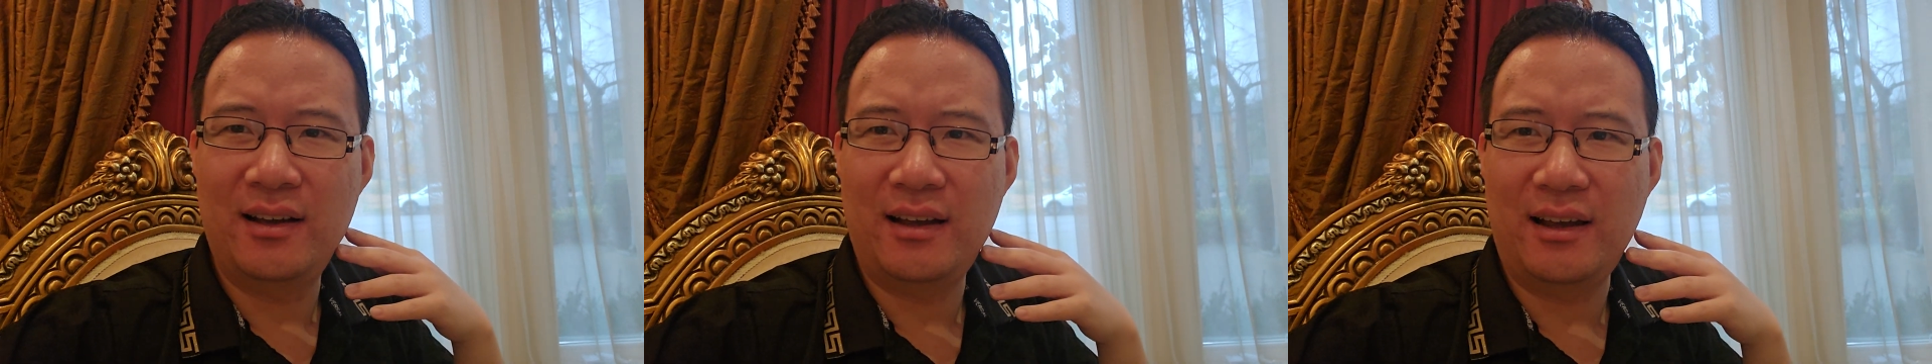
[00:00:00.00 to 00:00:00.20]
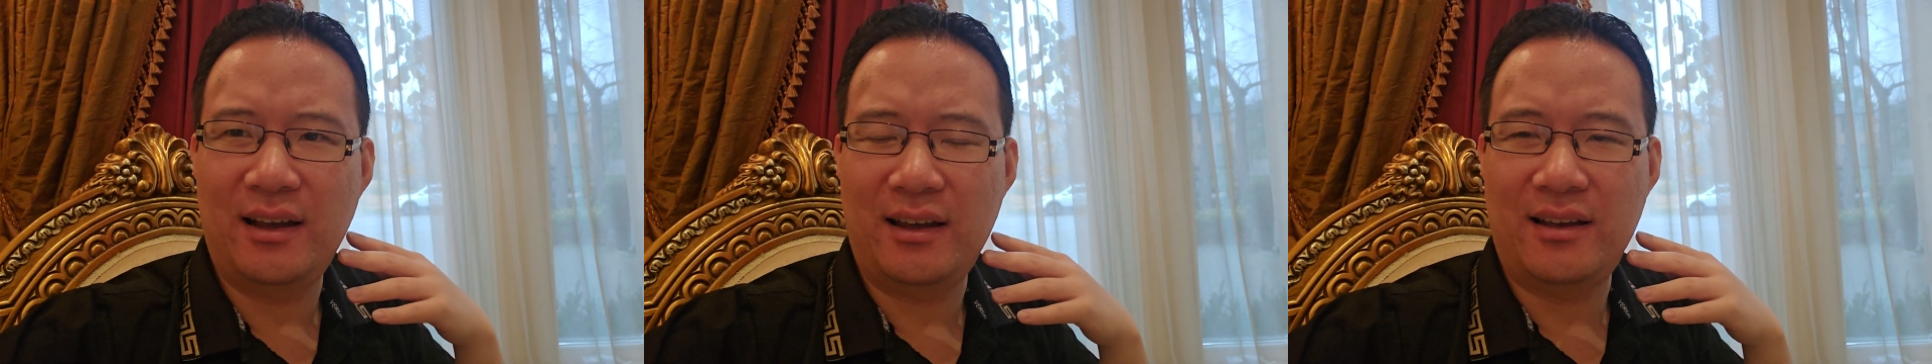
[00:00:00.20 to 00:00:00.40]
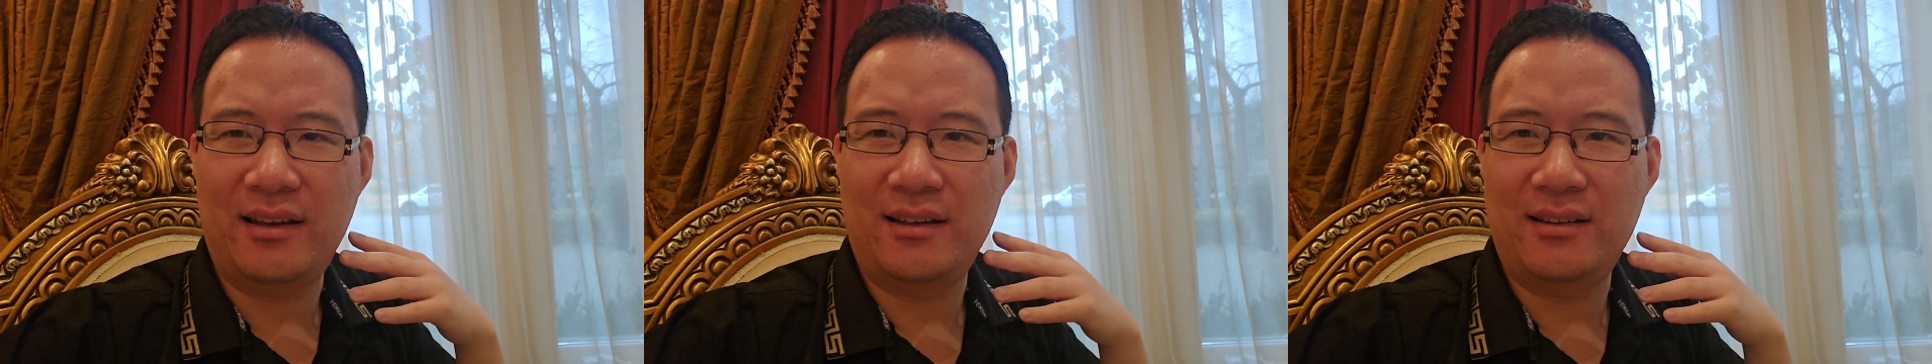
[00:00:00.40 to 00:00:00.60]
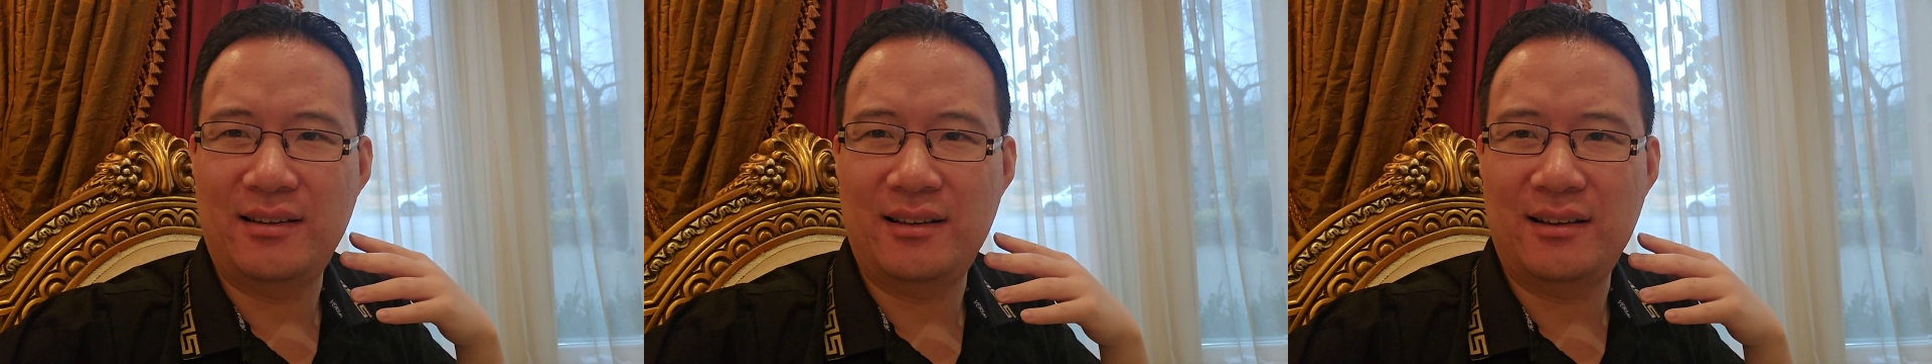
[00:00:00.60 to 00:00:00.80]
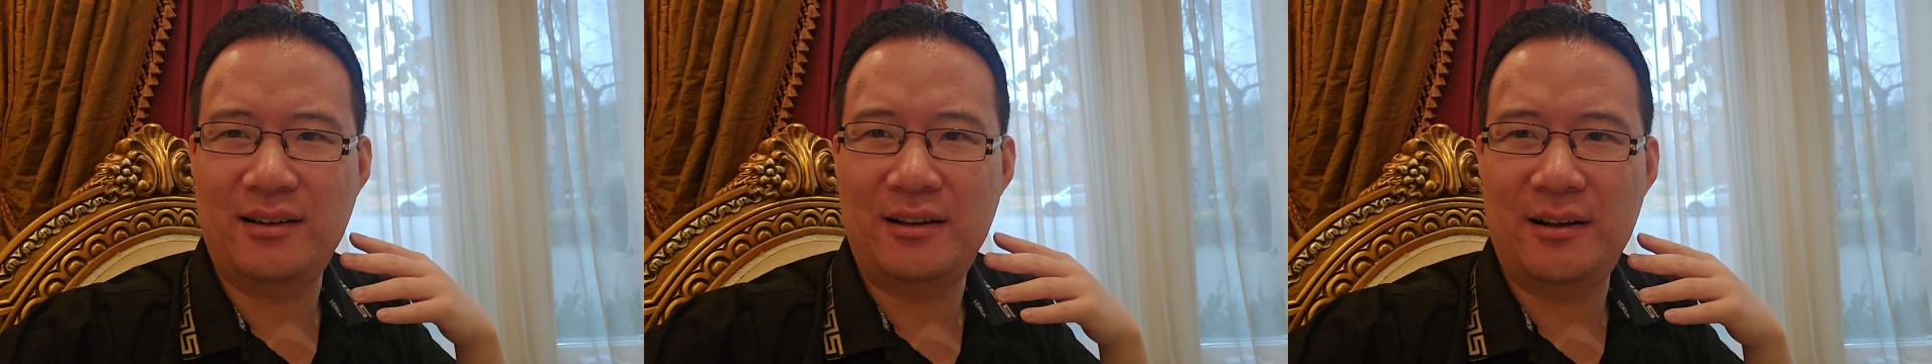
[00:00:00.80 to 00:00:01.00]

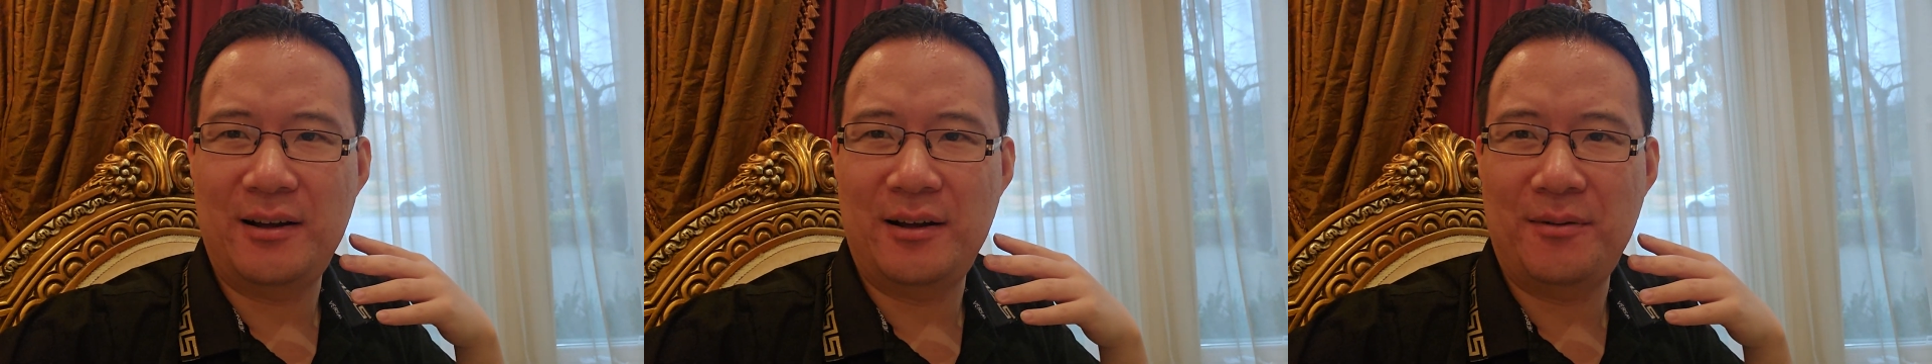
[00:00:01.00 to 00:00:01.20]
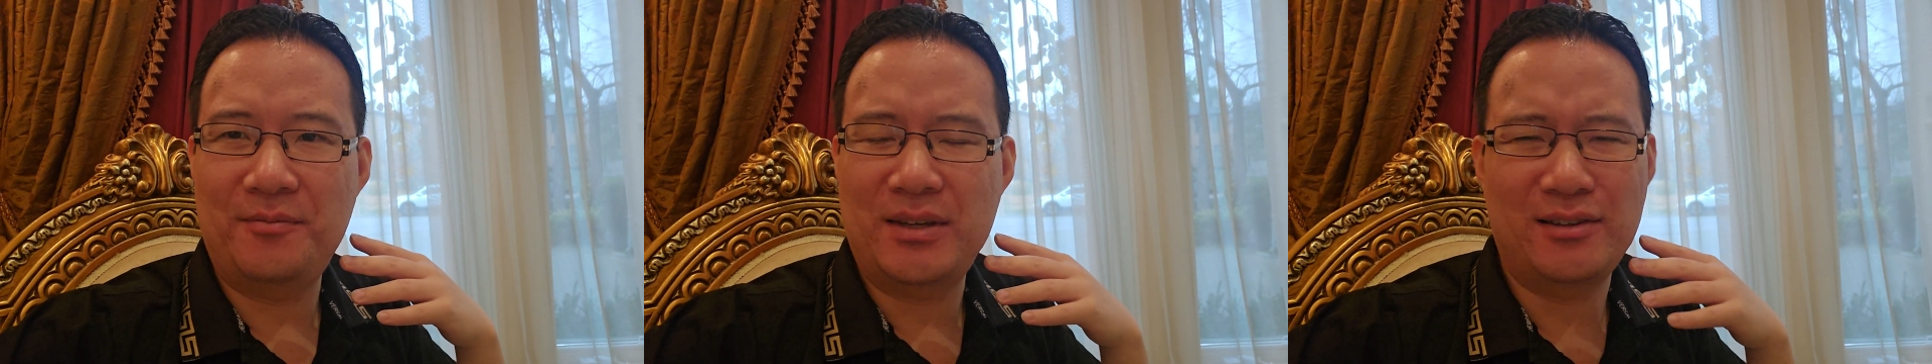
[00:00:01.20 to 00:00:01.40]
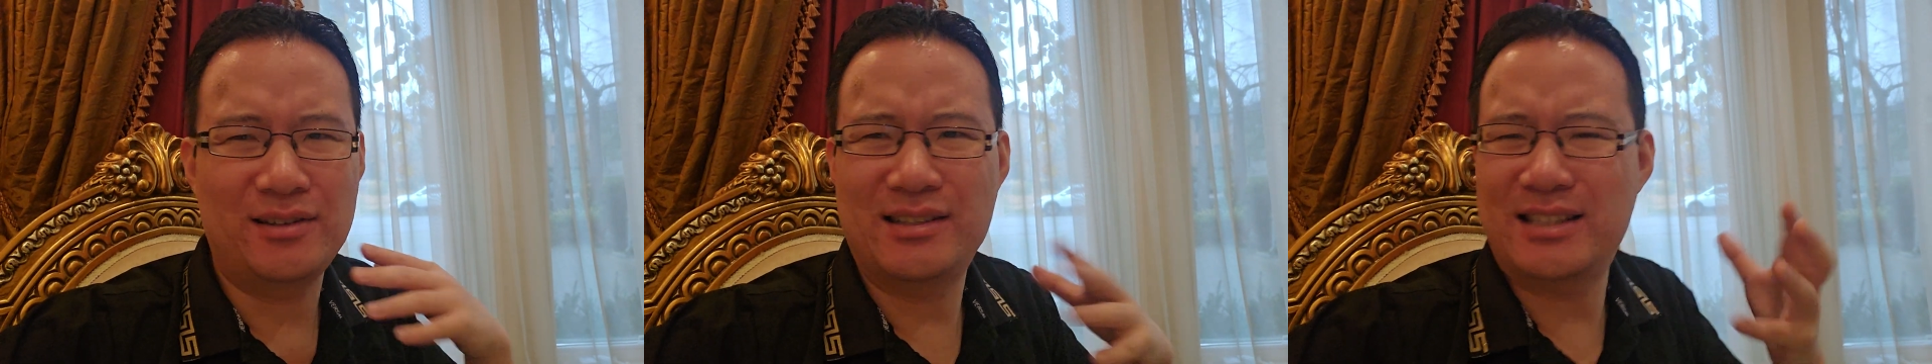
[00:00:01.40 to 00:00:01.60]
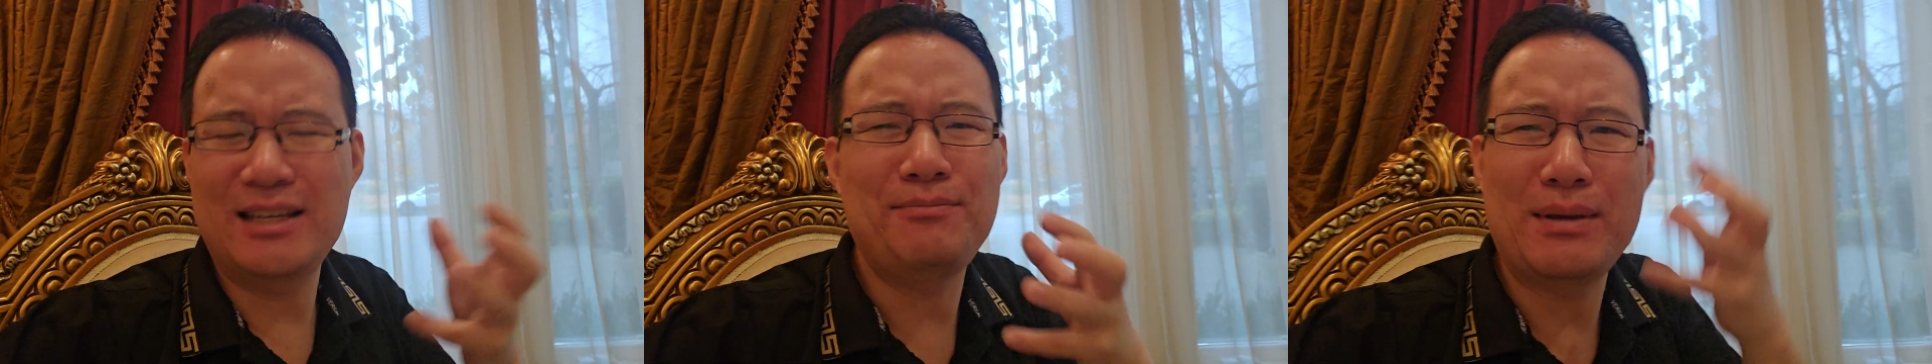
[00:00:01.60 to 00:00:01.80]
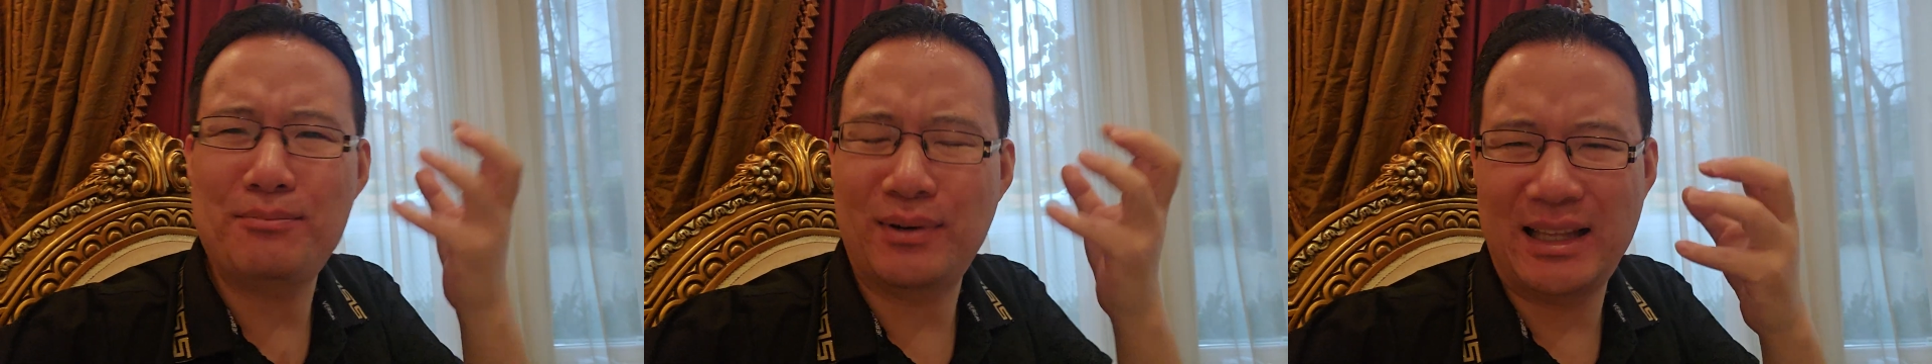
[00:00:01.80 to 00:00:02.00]
and you see
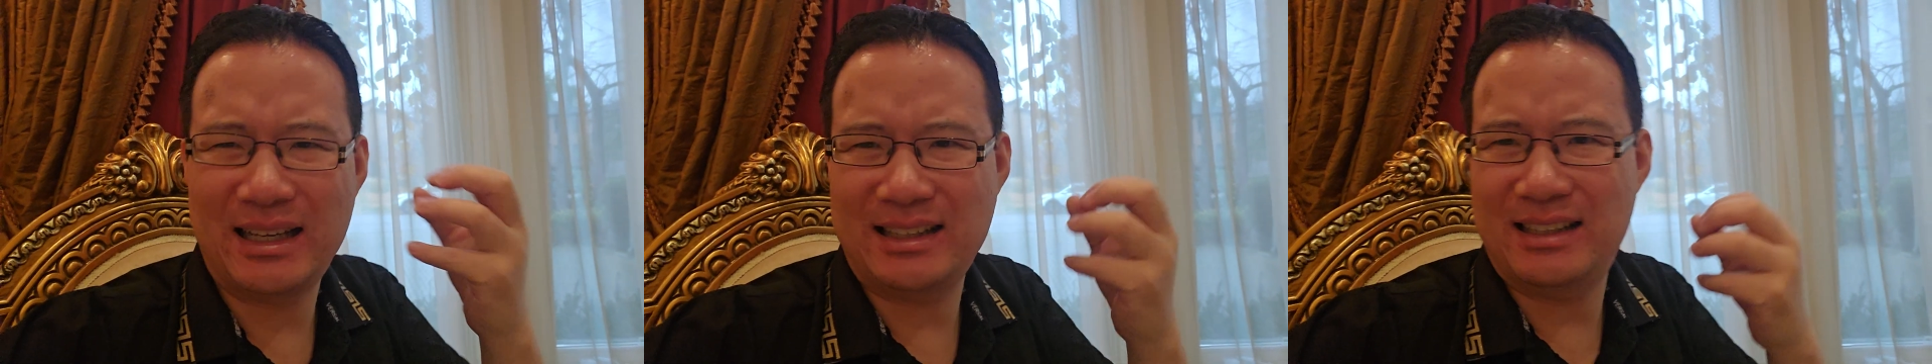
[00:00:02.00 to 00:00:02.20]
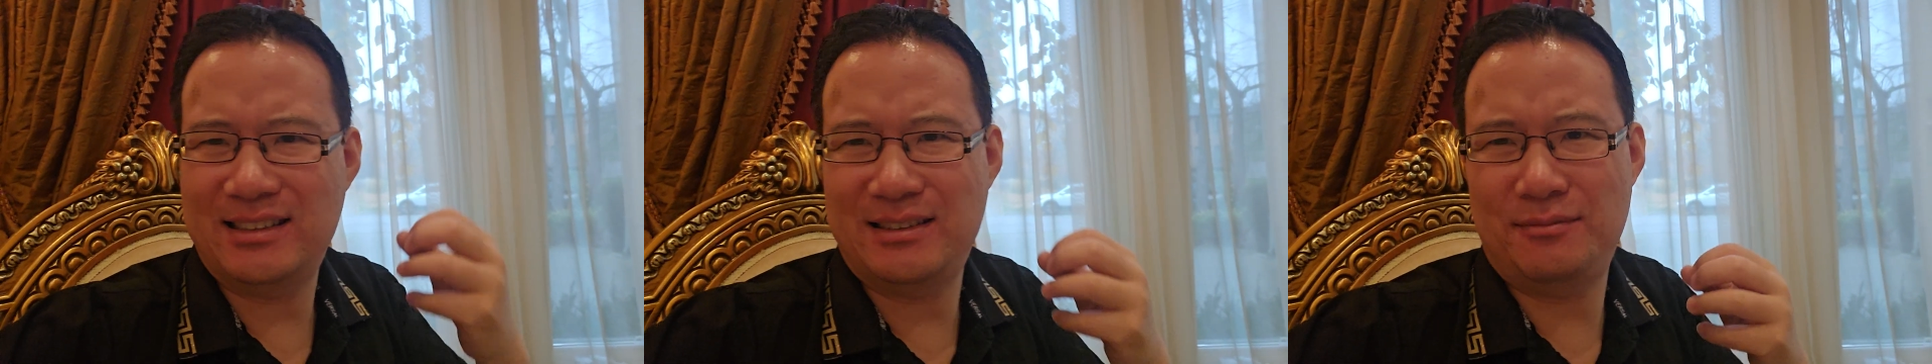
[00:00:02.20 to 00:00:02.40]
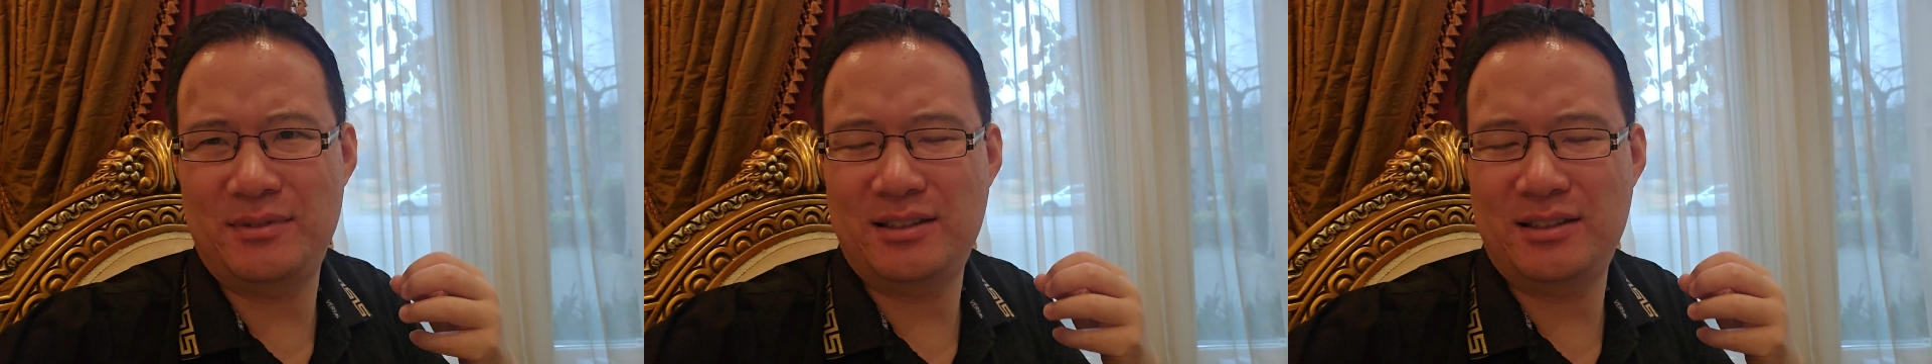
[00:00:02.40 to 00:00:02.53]
people like that